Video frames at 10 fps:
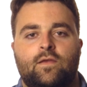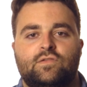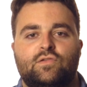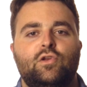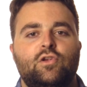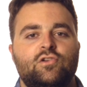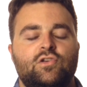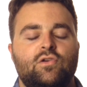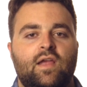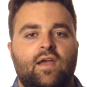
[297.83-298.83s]
So when you're
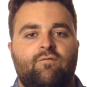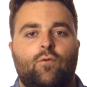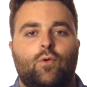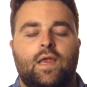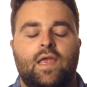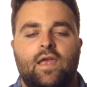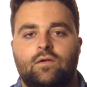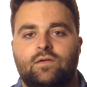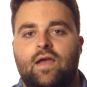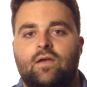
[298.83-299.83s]
shooting at 4K
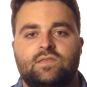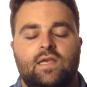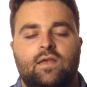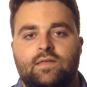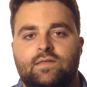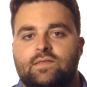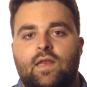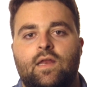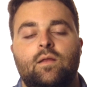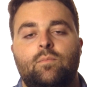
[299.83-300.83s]
or downscaling to
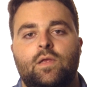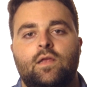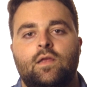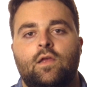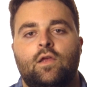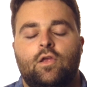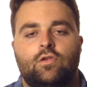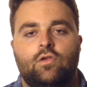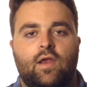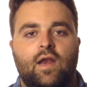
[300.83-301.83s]
1080p,
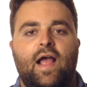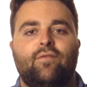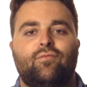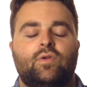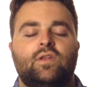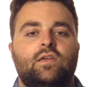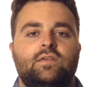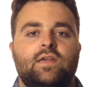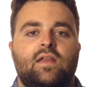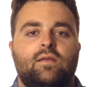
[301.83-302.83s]
you're gonna have a really good
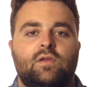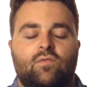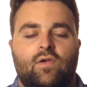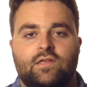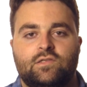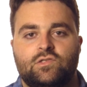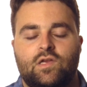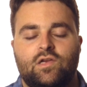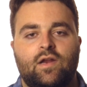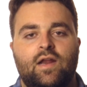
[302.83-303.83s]
dynamic range
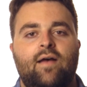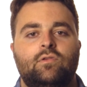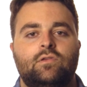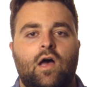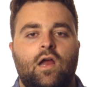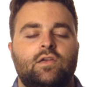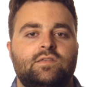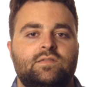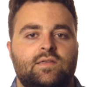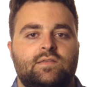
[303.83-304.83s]
and you're gonna have a lot of
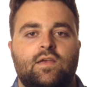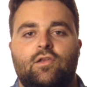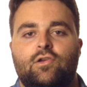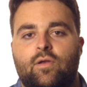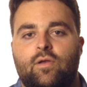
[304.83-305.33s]
good detail in your